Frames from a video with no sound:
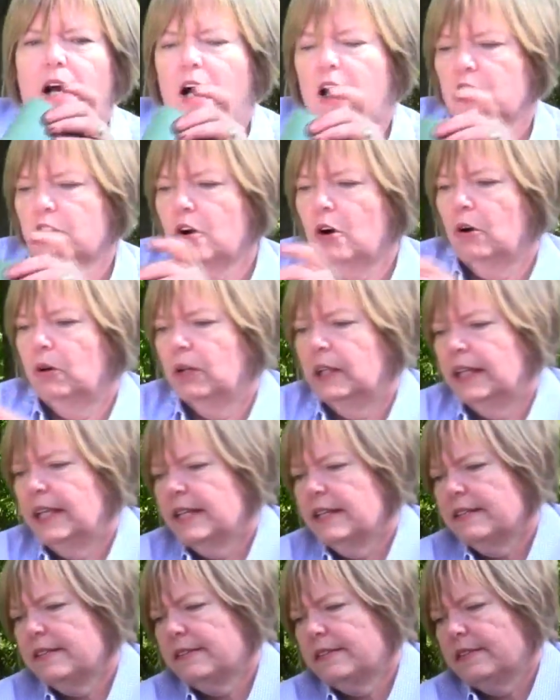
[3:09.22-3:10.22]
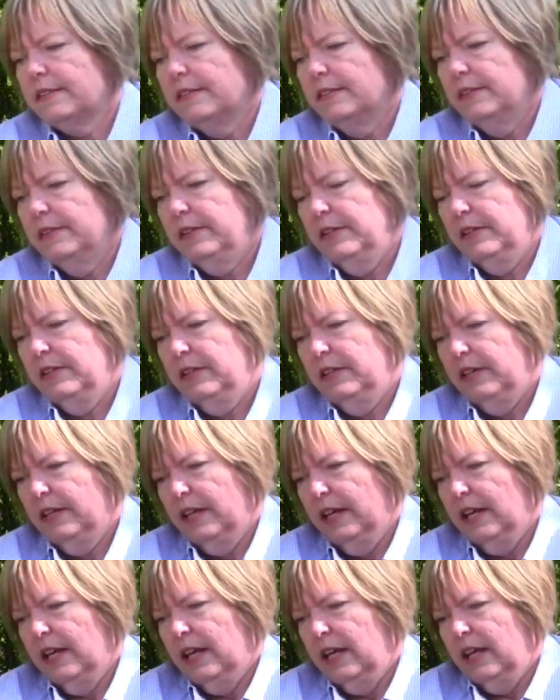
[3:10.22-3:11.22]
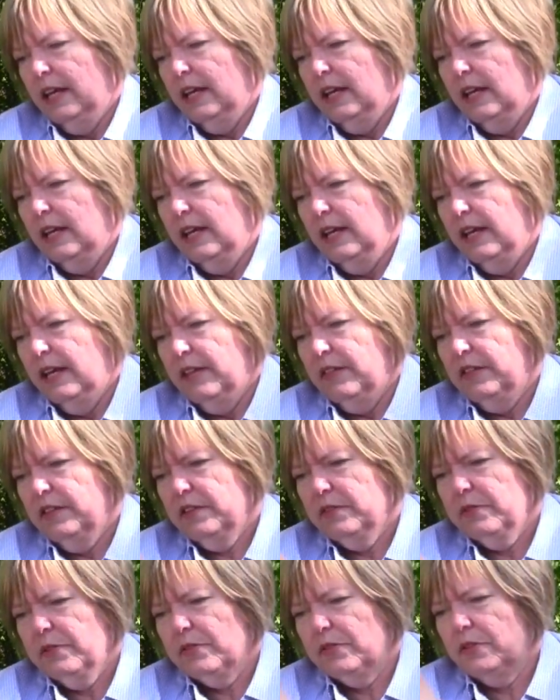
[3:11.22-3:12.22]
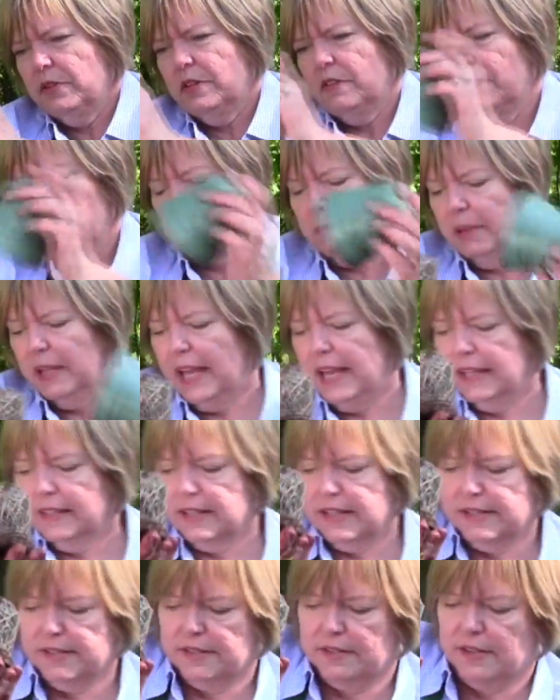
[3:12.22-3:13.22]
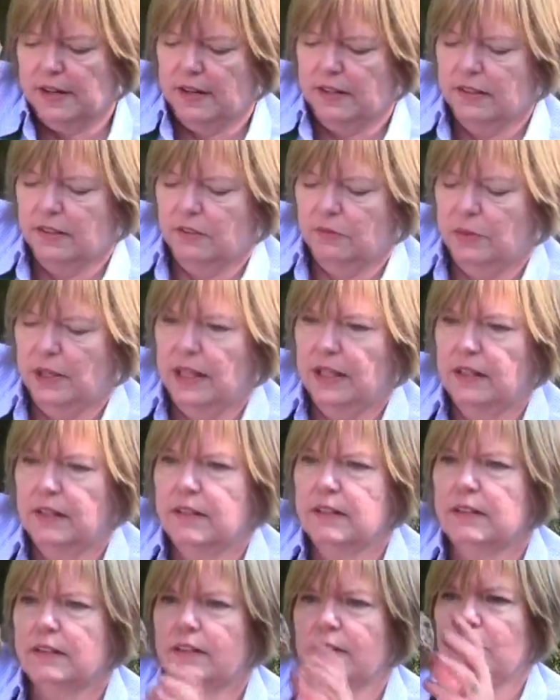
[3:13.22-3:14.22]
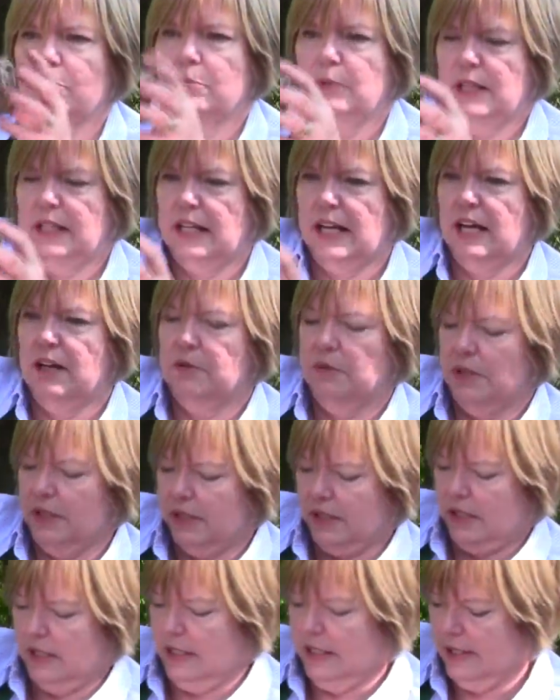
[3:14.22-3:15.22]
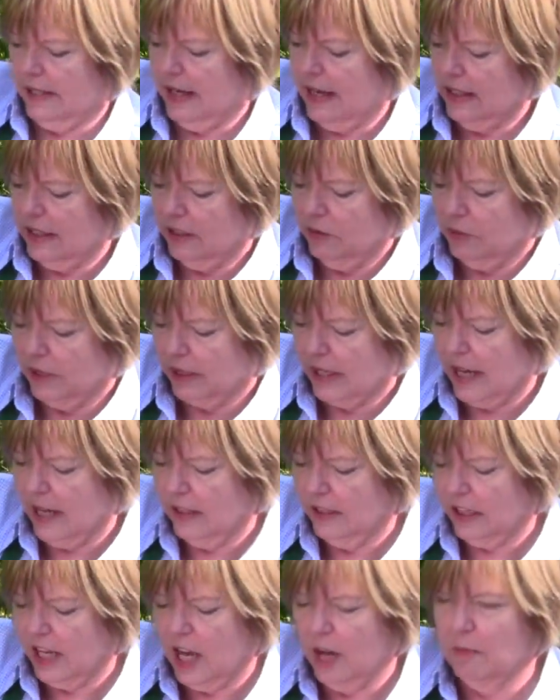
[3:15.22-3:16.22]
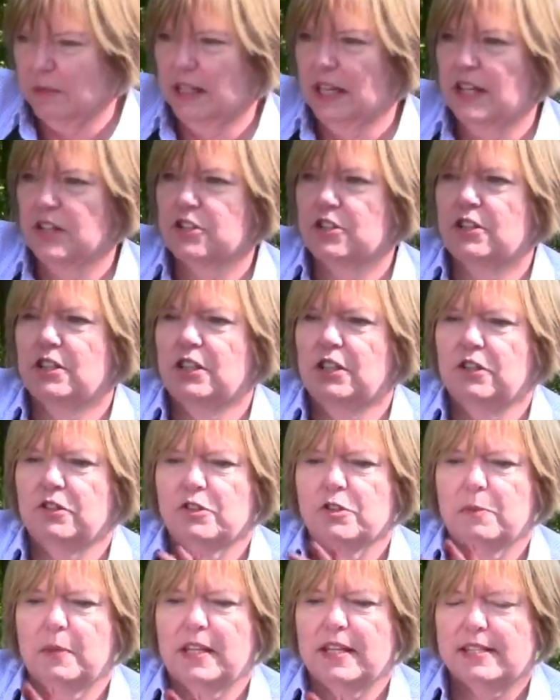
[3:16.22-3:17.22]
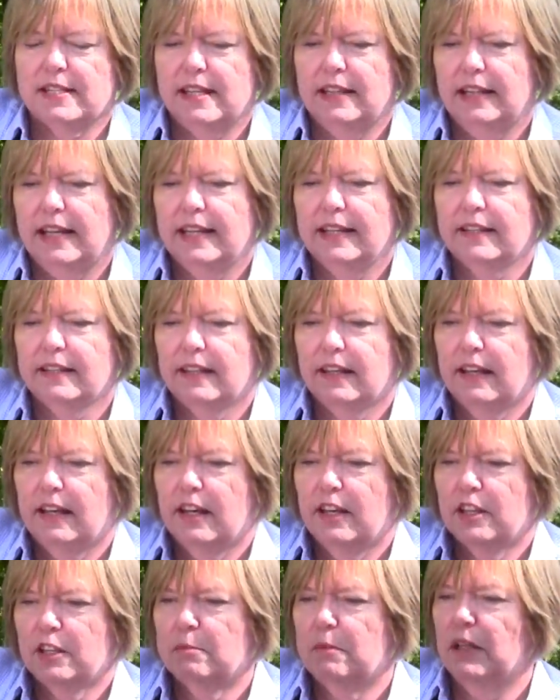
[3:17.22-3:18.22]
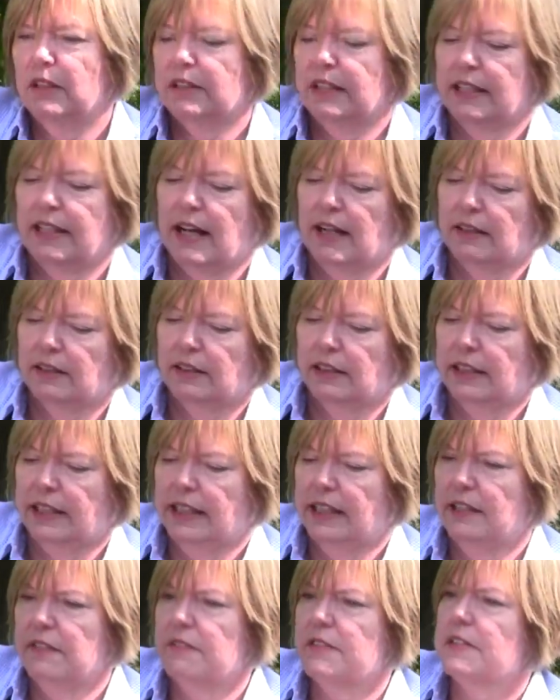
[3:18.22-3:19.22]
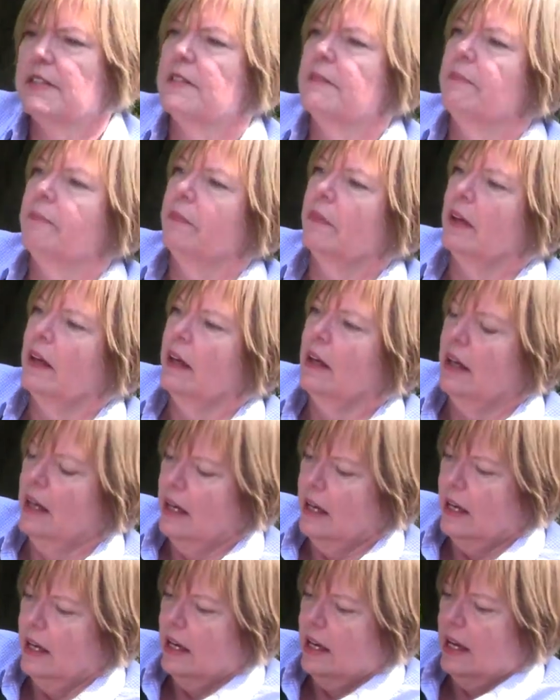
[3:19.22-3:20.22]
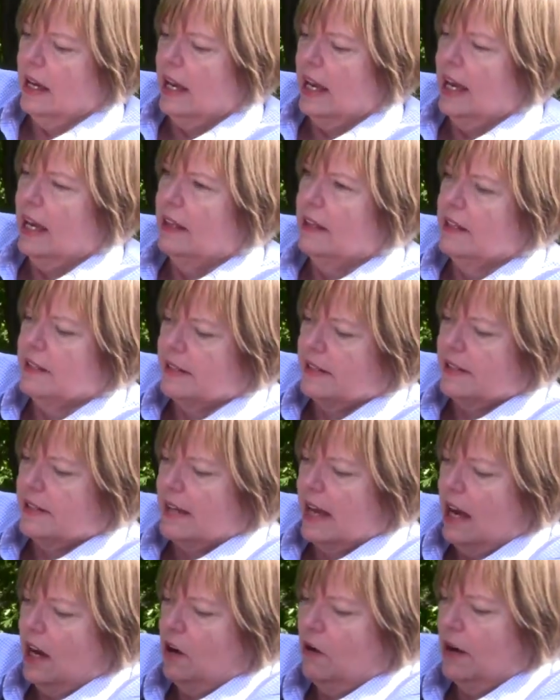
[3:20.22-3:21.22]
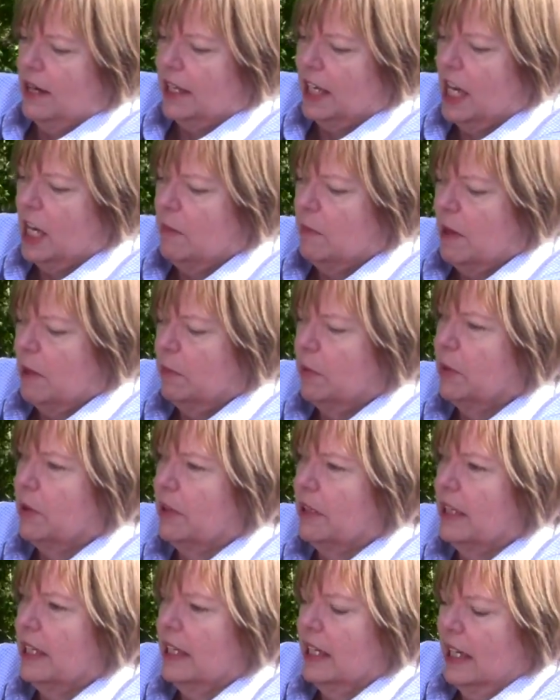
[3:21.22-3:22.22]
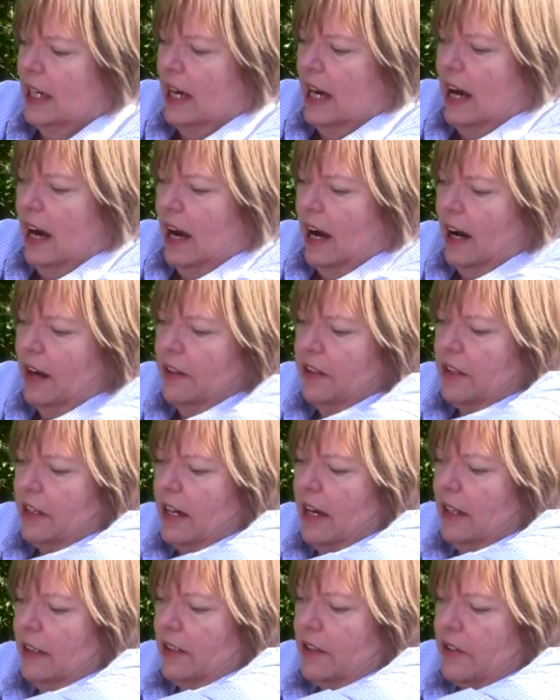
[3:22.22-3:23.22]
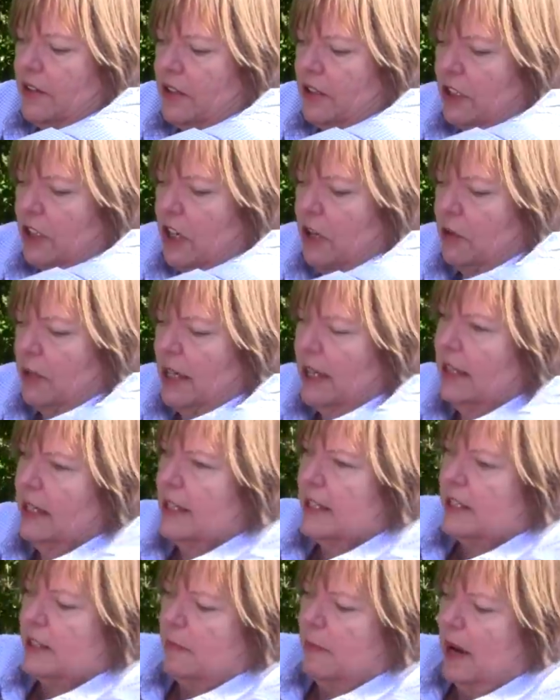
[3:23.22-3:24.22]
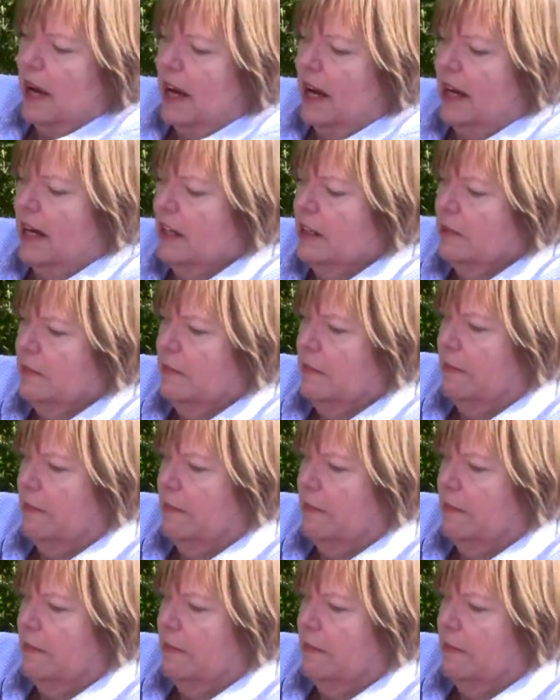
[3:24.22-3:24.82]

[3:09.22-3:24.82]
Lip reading: A Coleus. This was sort of the plant I started with when I was deciding what color combination to use, because I liked the multicolored leaves. And this is how I came up with the other colors to go in this pot.